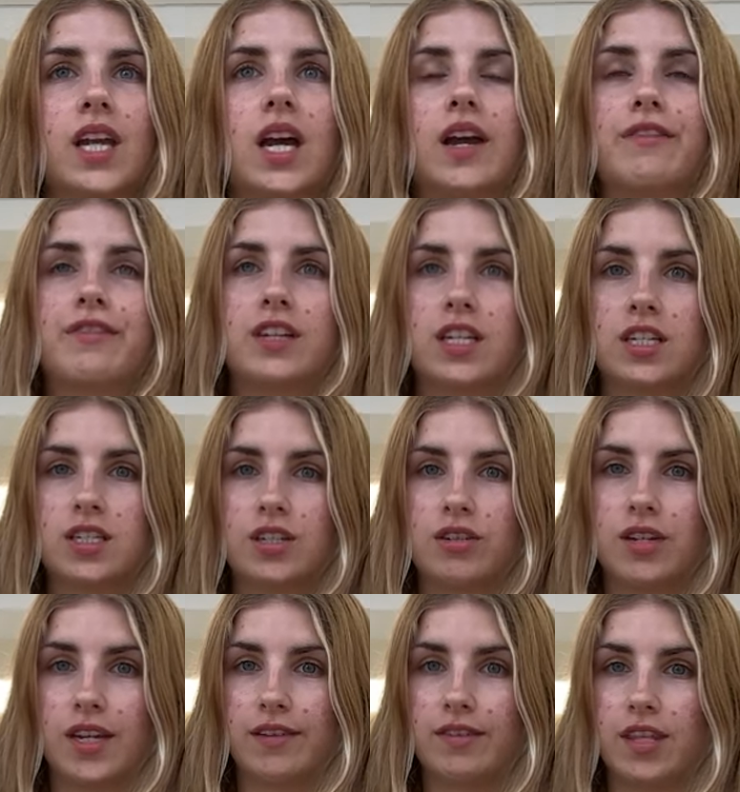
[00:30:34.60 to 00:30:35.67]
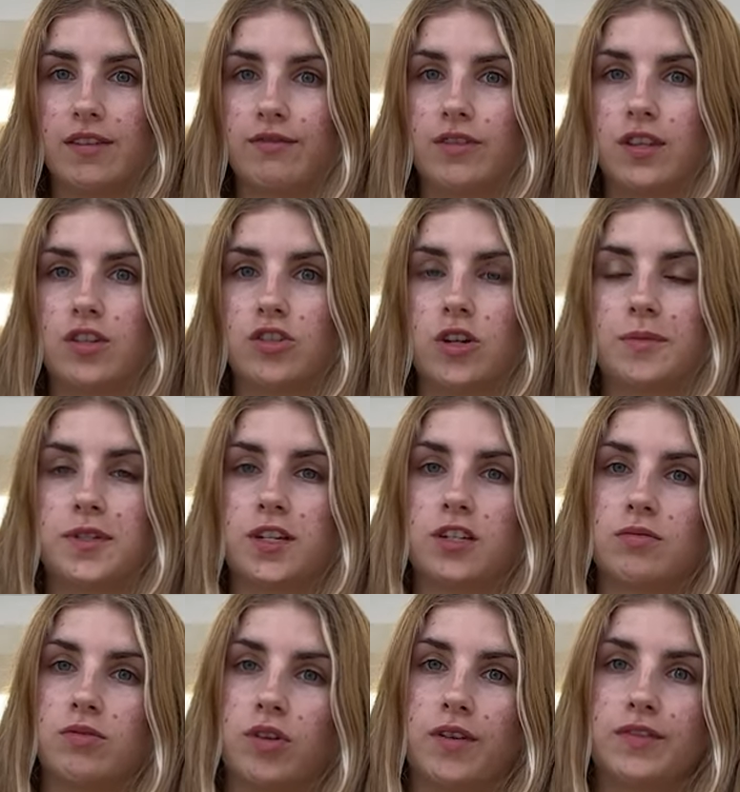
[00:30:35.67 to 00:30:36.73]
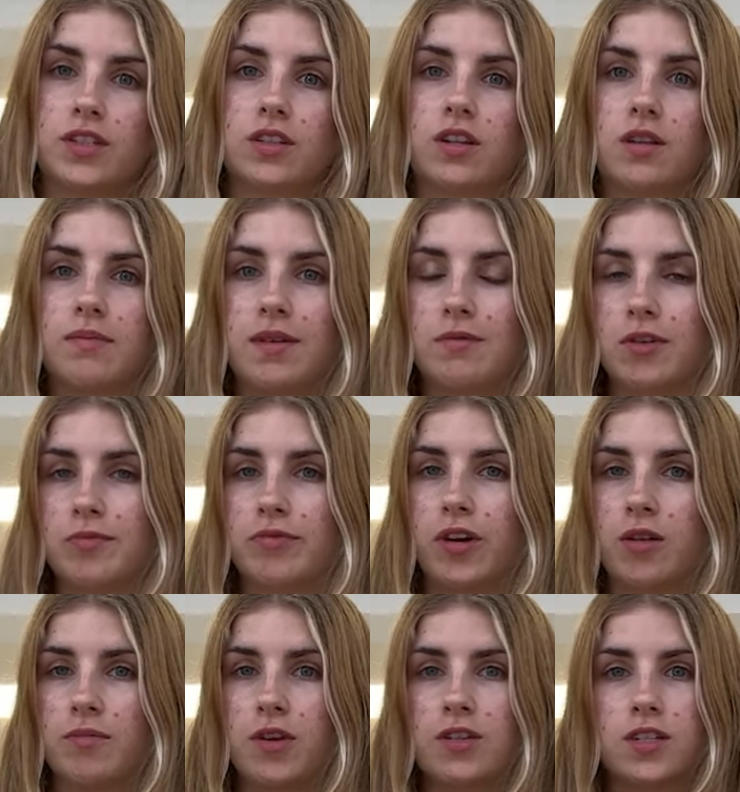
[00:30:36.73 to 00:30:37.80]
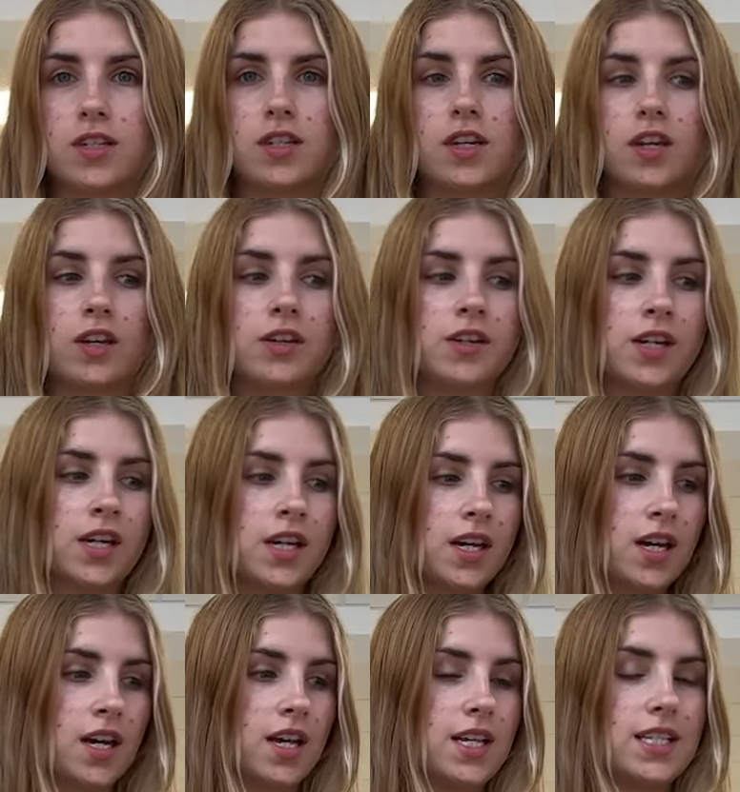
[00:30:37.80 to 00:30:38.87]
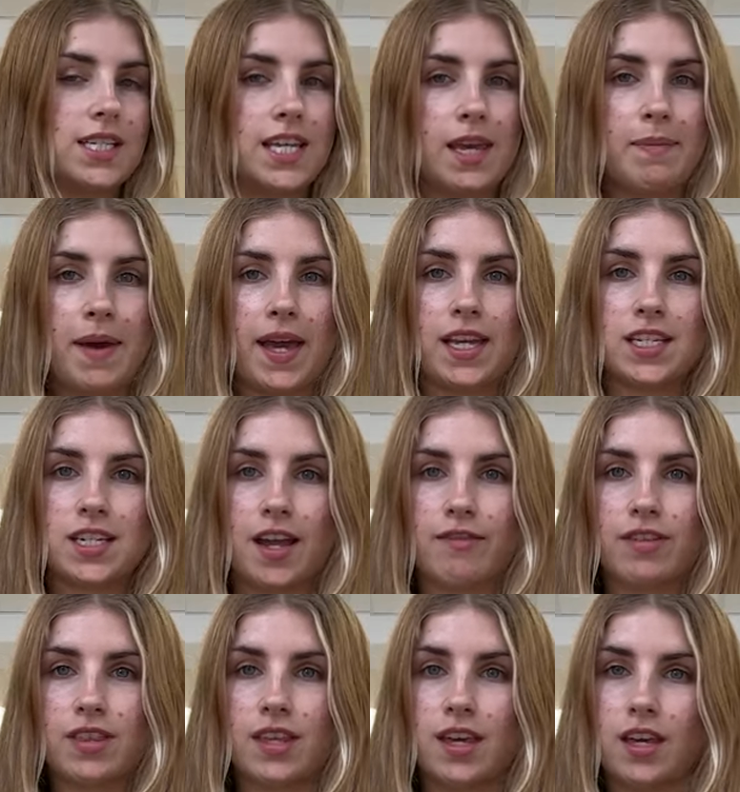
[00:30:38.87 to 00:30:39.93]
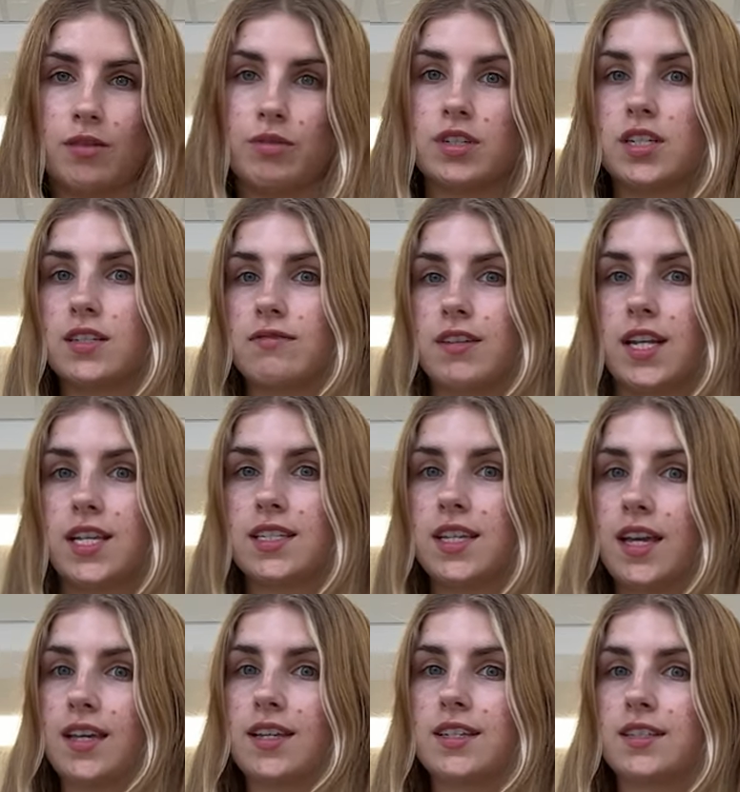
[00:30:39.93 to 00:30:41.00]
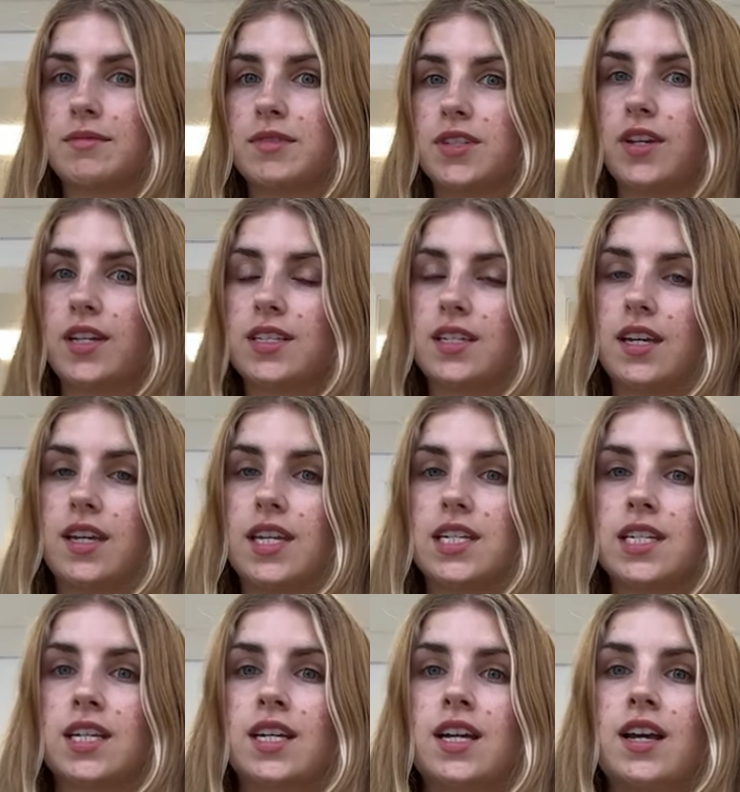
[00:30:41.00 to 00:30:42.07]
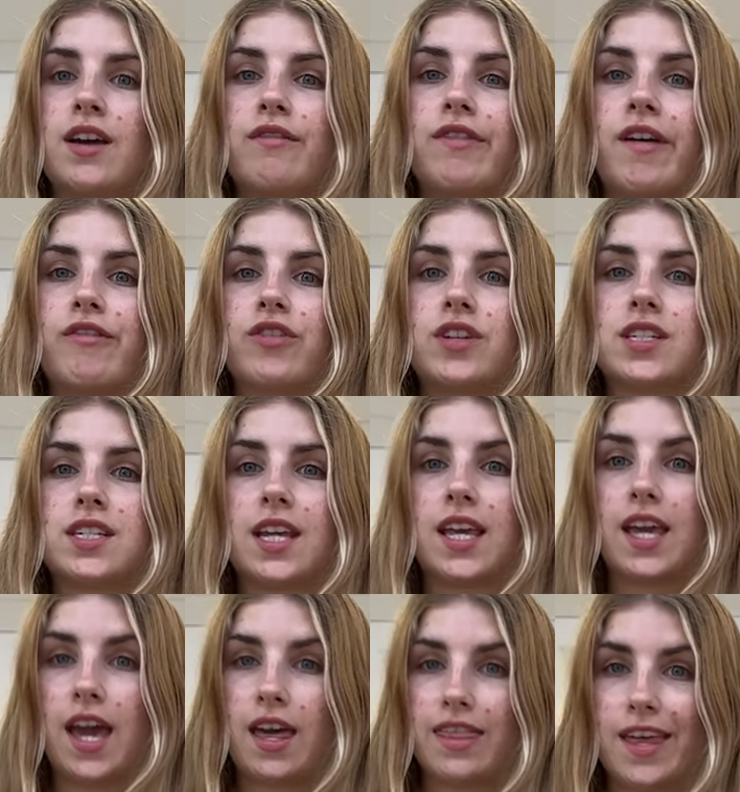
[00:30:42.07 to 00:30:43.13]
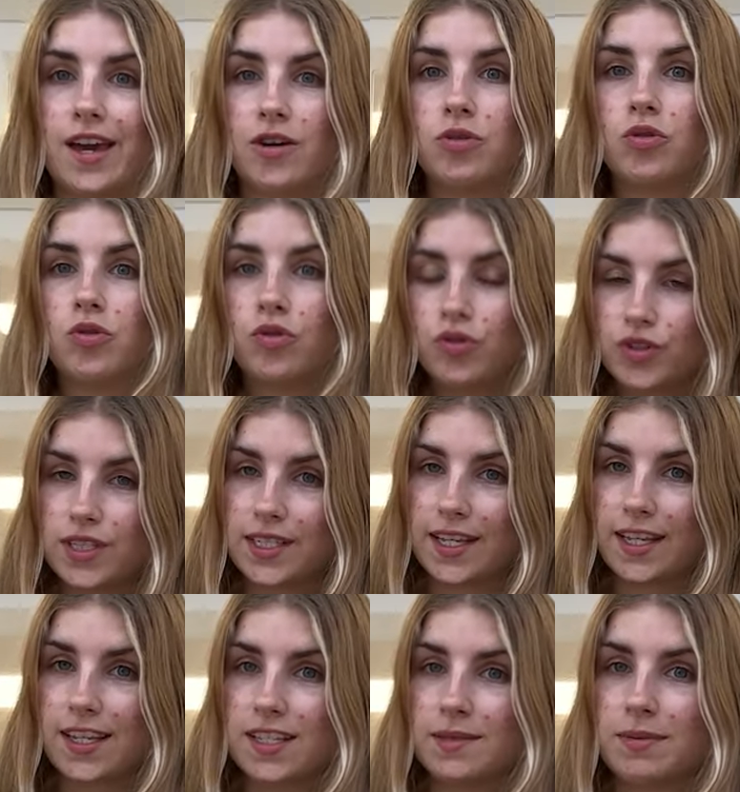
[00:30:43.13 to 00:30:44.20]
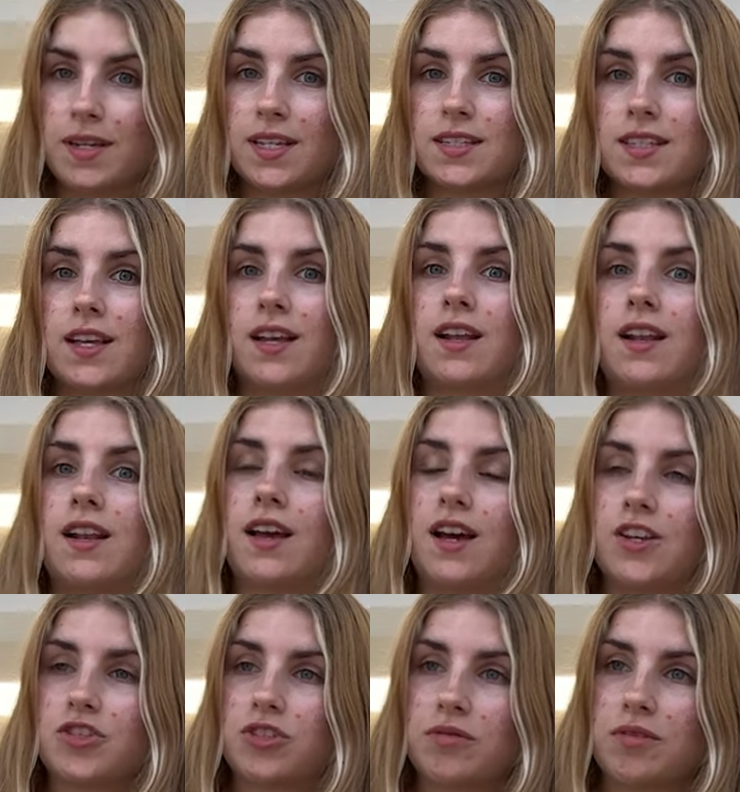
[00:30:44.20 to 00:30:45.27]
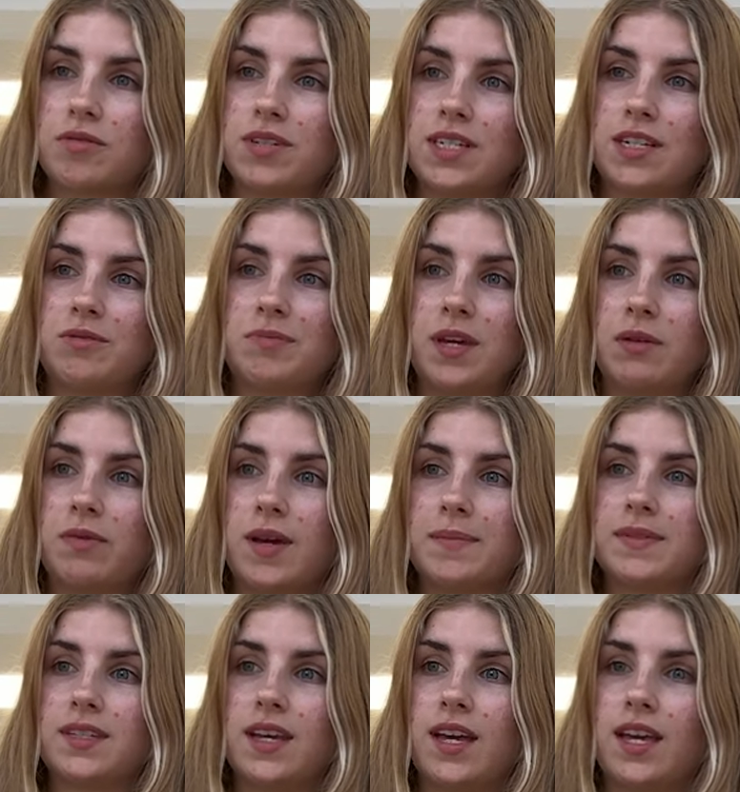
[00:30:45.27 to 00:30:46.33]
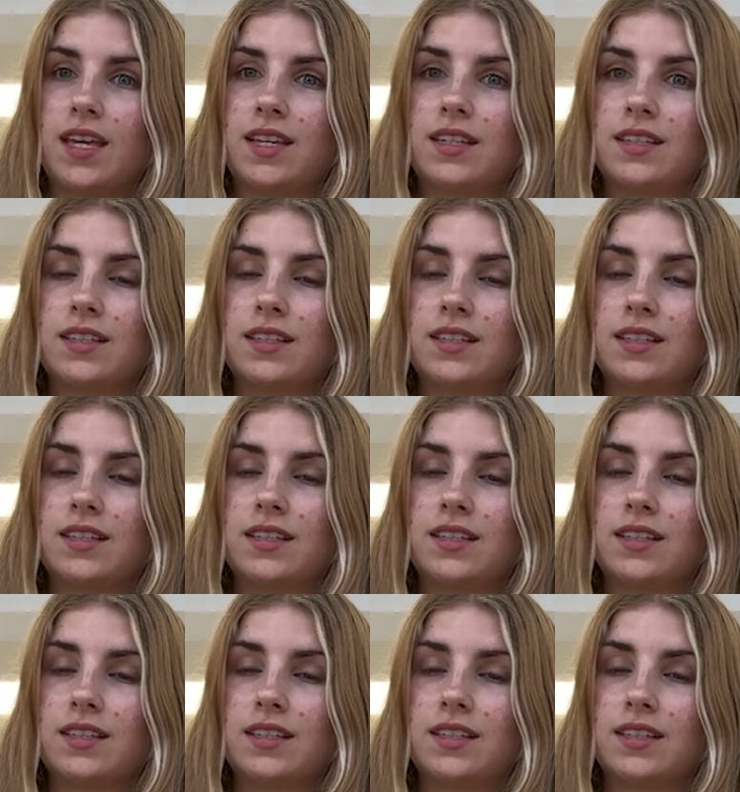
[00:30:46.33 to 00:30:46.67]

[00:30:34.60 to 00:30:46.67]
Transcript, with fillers: I finished shooting everything for the drop, so tomorrow I've just got a bit more promo to do. Tier package everything, which is really exciting because I'm so excited for everyone to get their orders because the last drop that we did on my website,